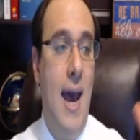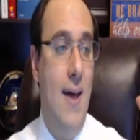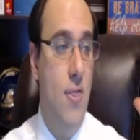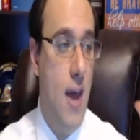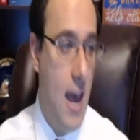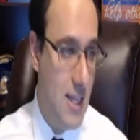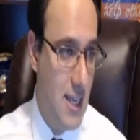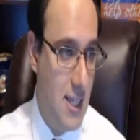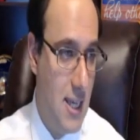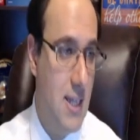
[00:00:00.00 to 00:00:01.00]
and the
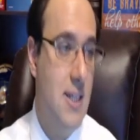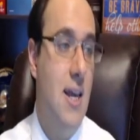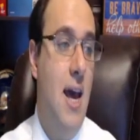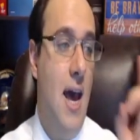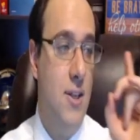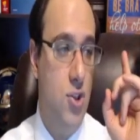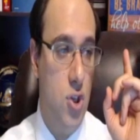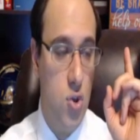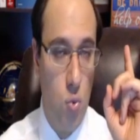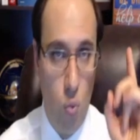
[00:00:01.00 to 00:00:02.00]
essay test has
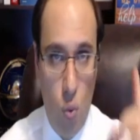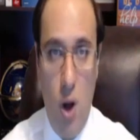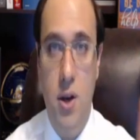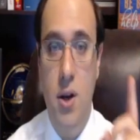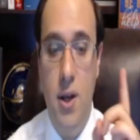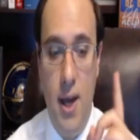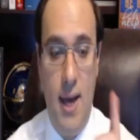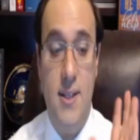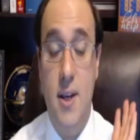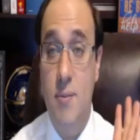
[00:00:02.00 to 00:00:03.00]
just one
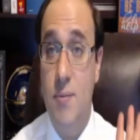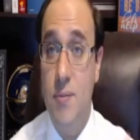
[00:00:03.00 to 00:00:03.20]
essay.